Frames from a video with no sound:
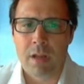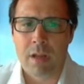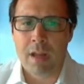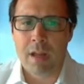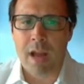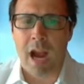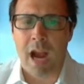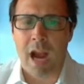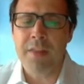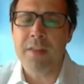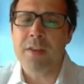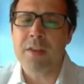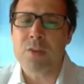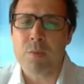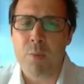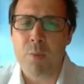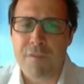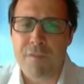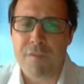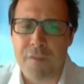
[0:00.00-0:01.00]
I think there's a
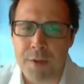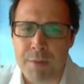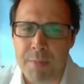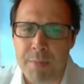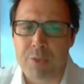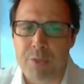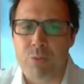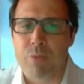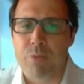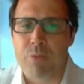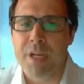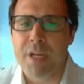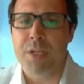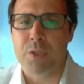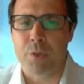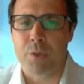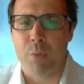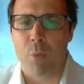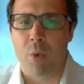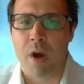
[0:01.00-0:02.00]
more fundamental
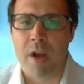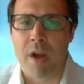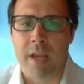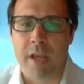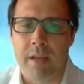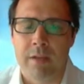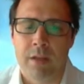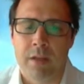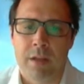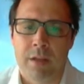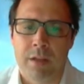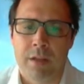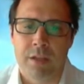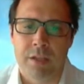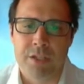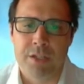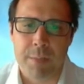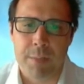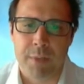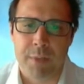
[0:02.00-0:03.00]
reason why the
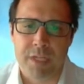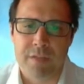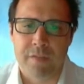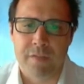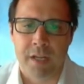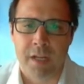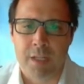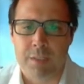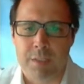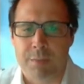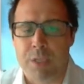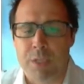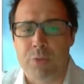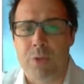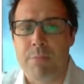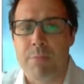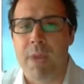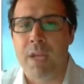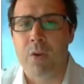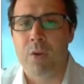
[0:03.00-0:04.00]
Japanese finance ministry
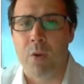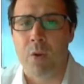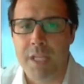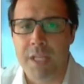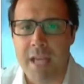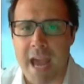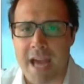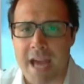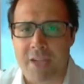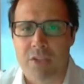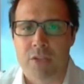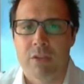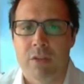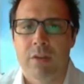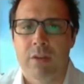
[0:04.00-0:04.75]
may not yet